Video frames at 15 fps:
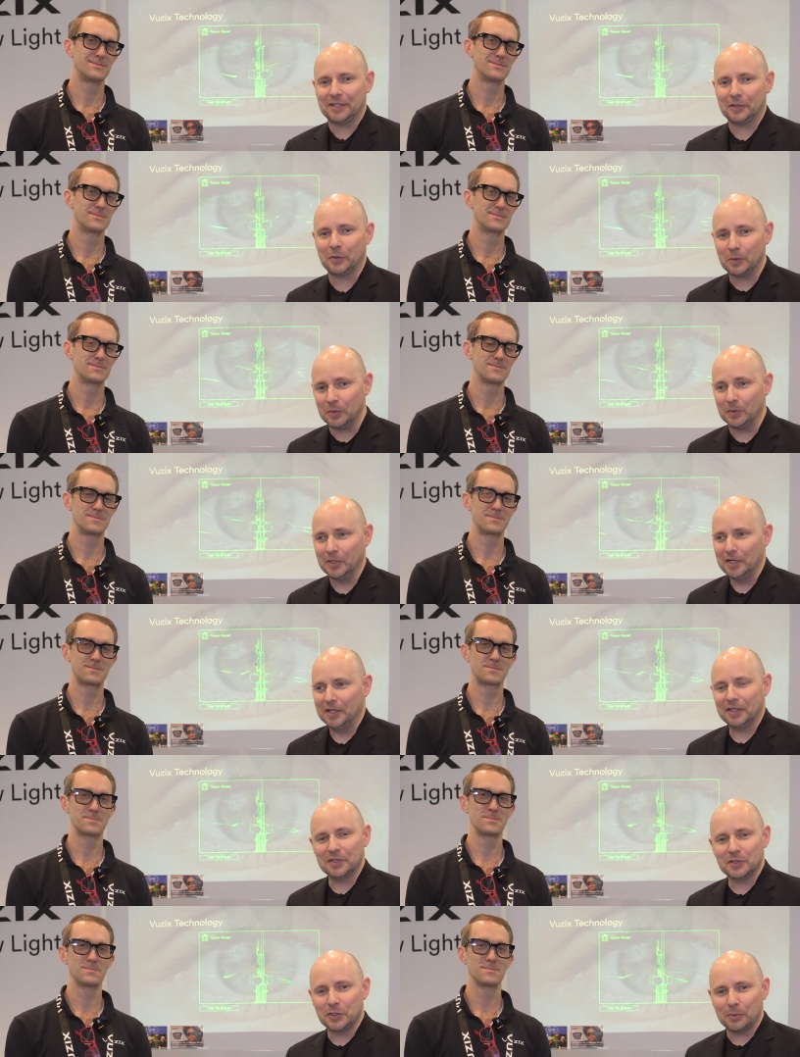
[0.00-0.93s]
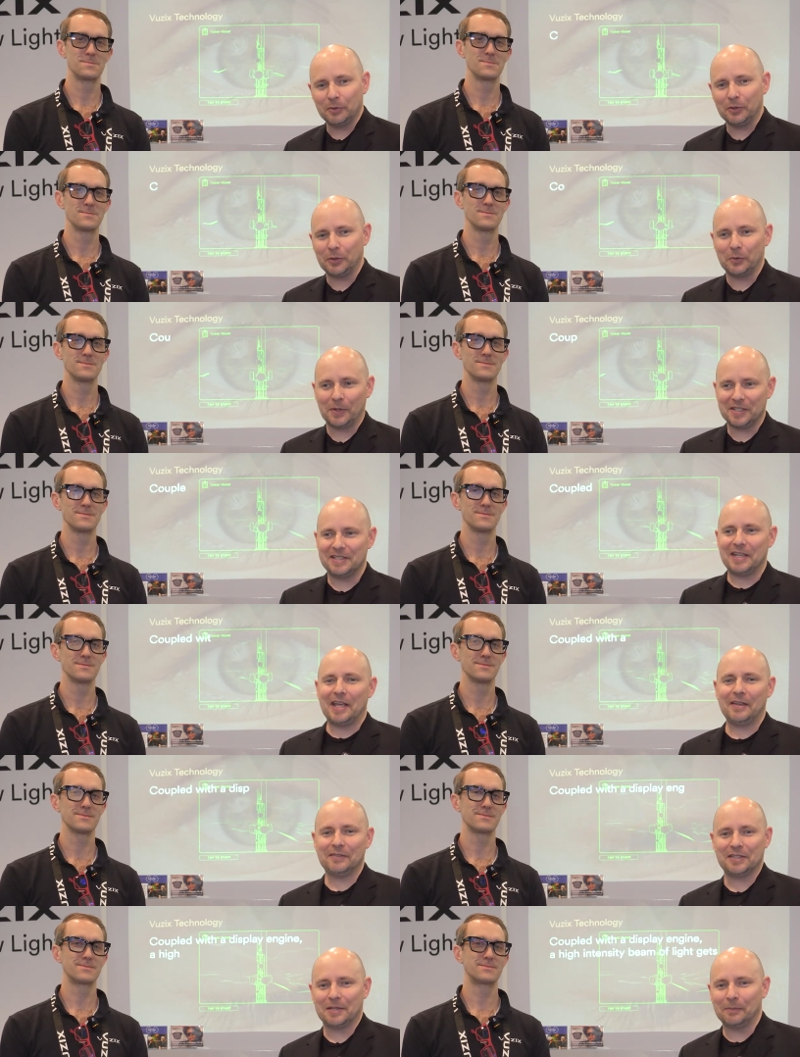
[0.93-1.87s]
Speaker 1: a cool consumer who wants to
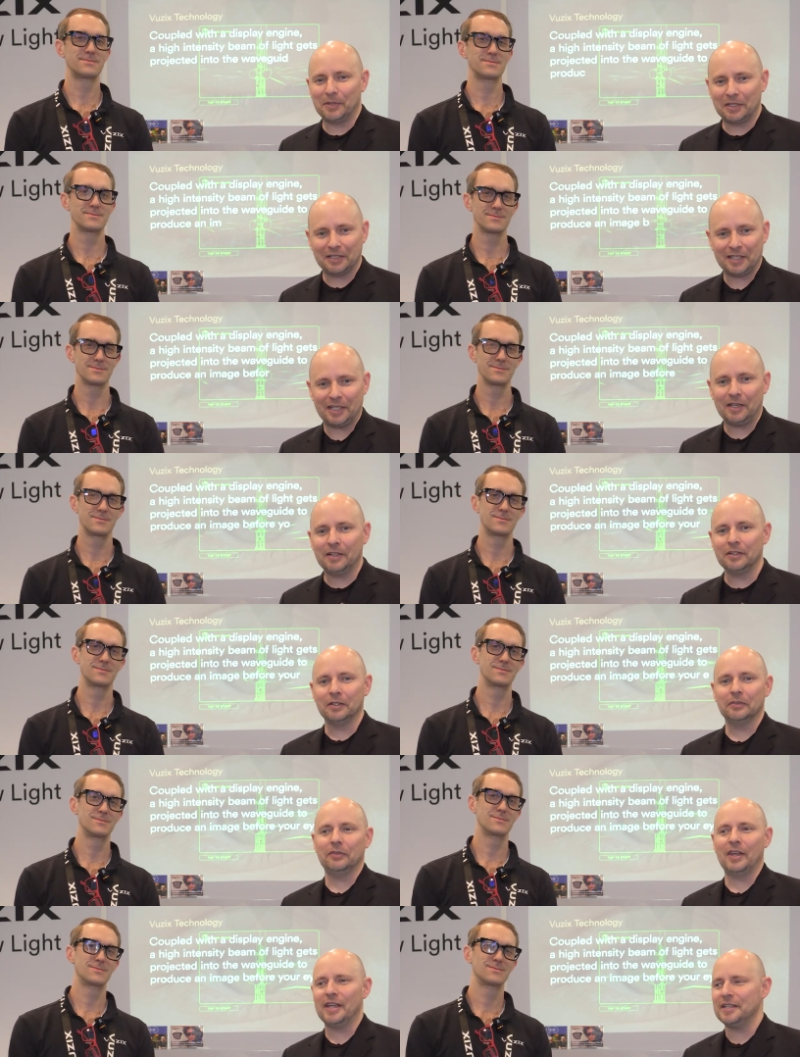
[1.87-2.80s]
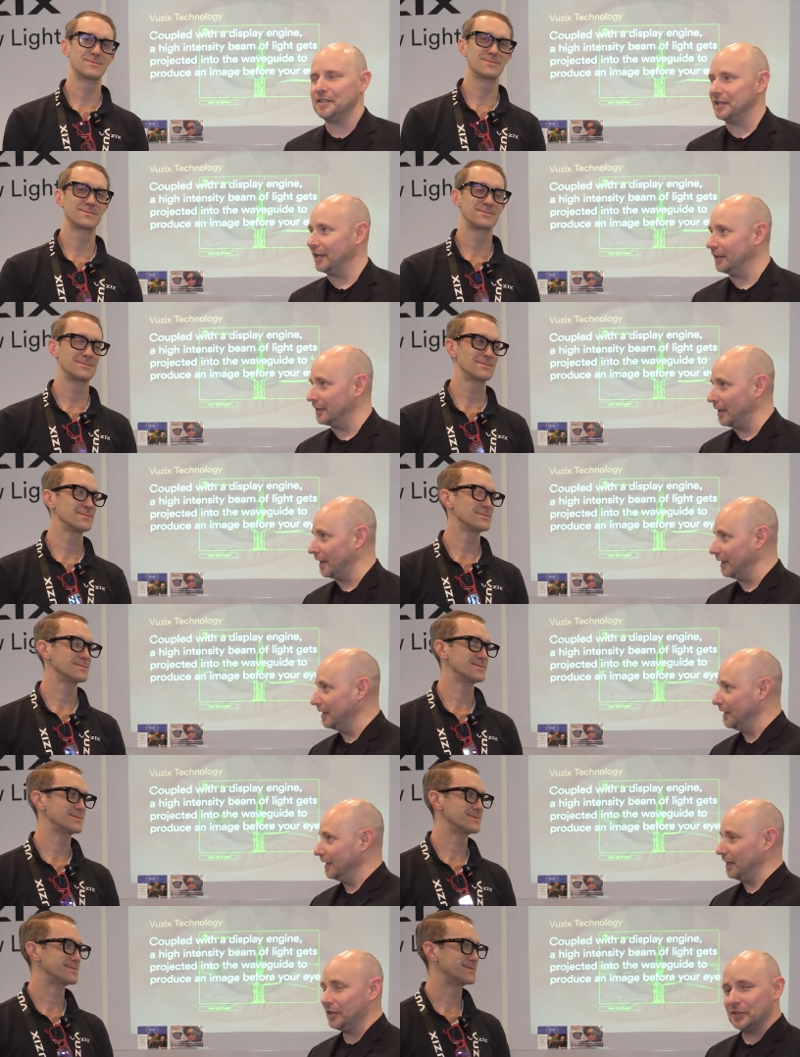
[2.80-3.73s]
have something neat on their face and uh,
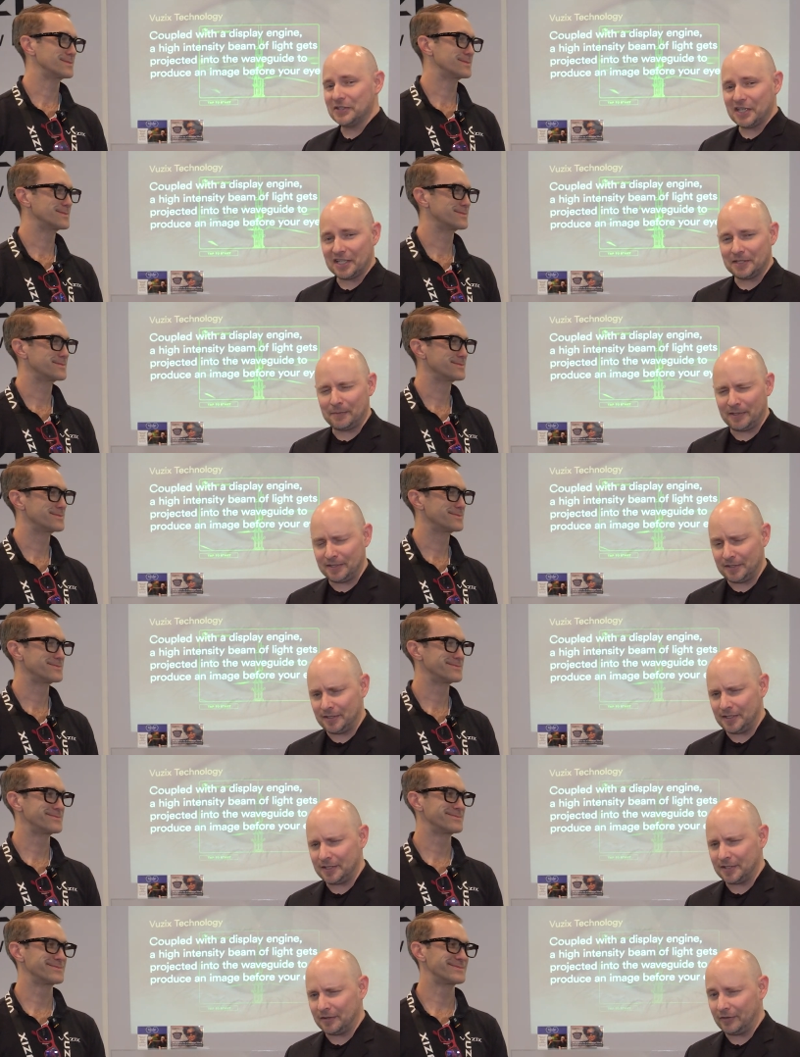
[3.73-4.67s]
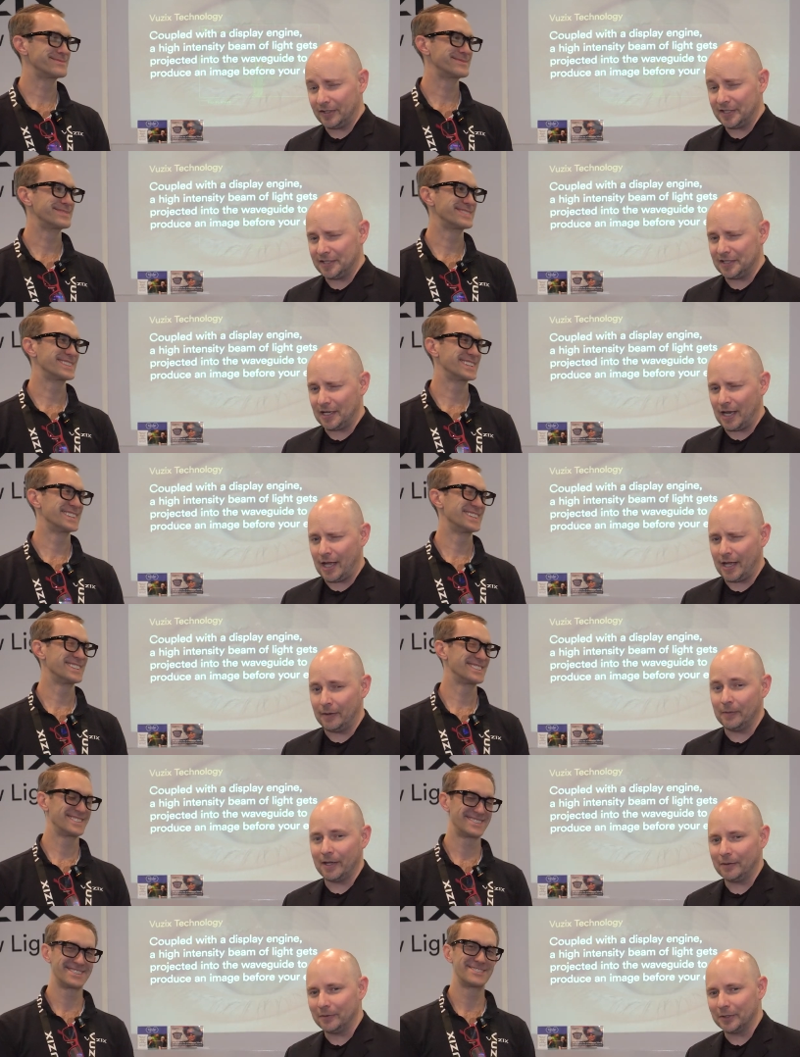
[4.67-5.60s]
get their text messages in the very sly
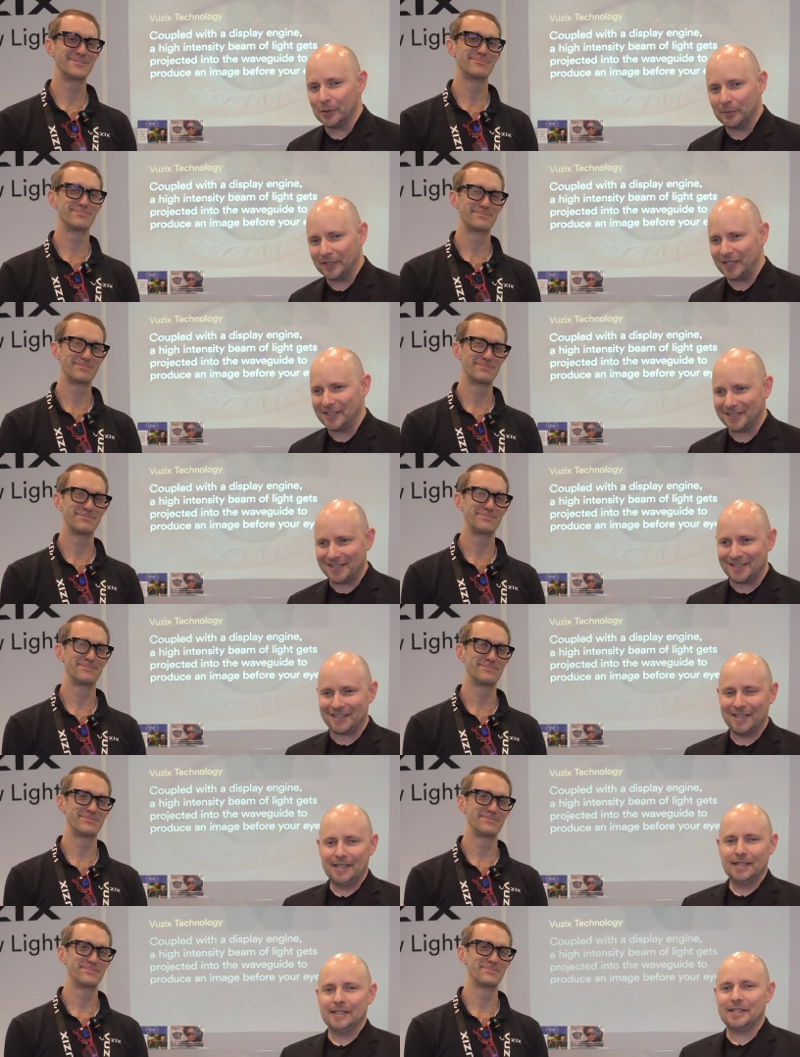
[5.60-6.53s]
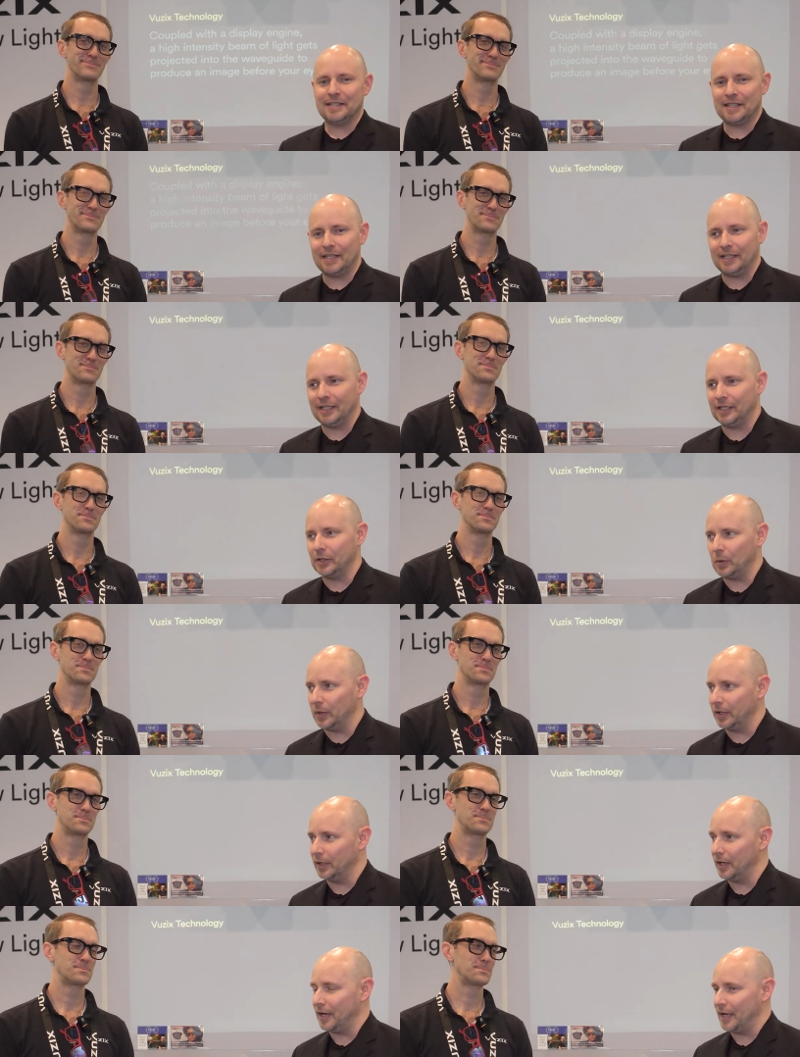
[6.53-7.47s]
way nobody else is seeing
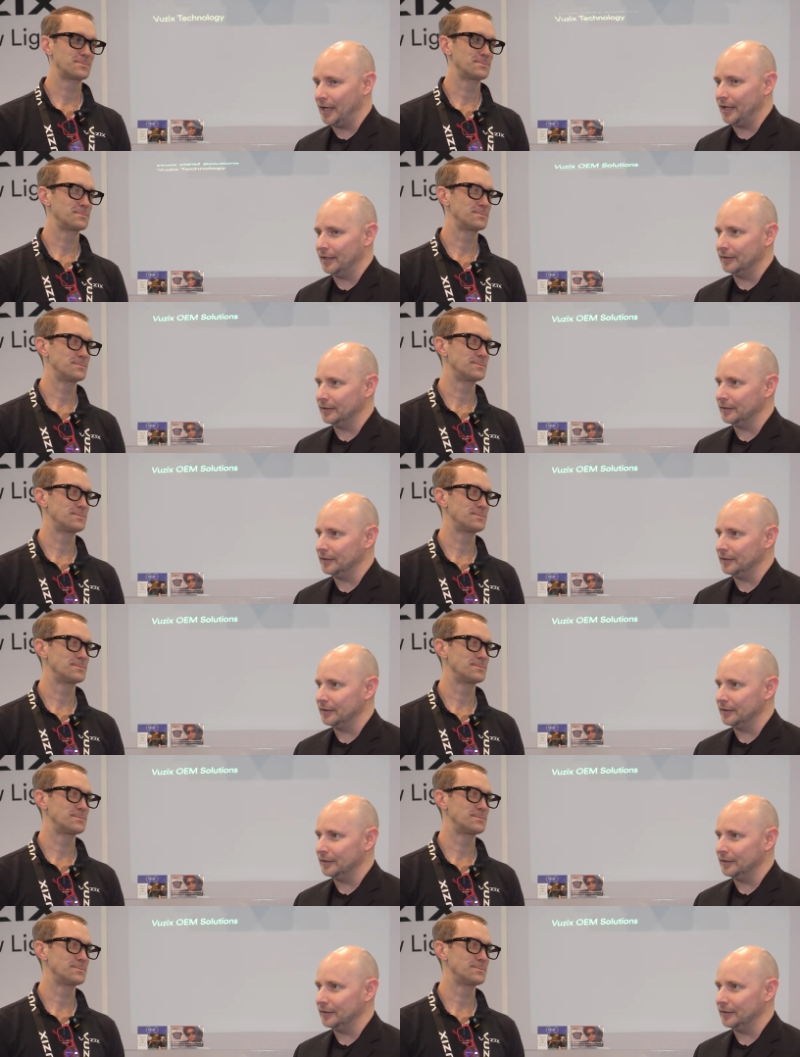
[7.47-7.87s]
your uh,